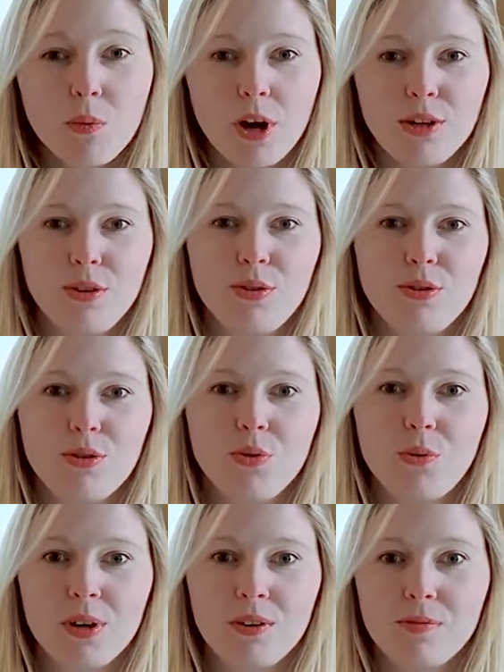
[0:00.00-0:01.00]
walk you through
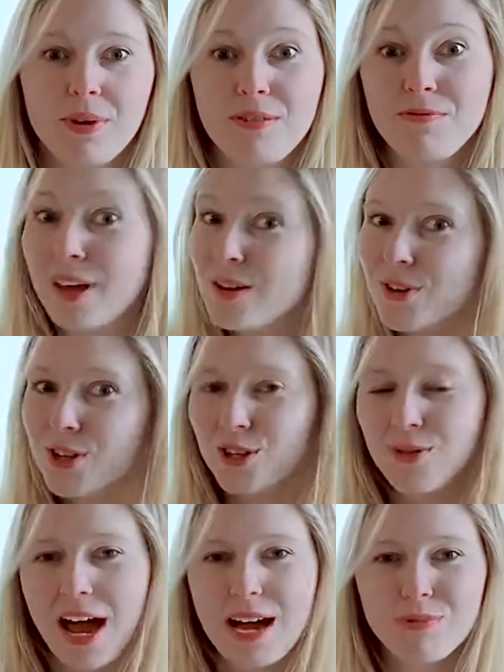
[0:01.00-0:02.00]
one of my favorite
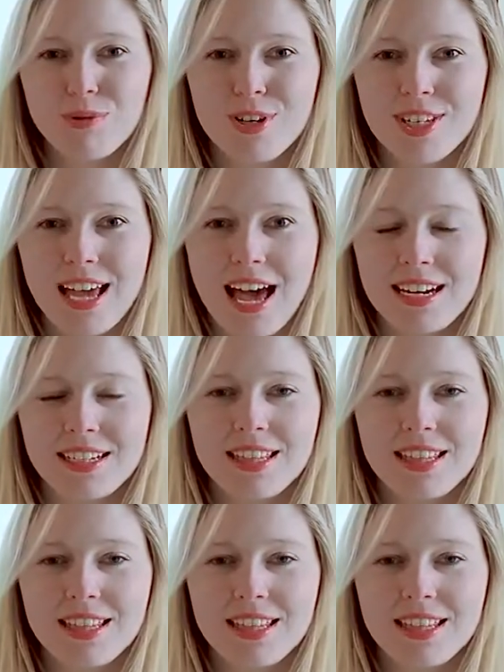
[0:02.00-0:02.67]
new apps we just added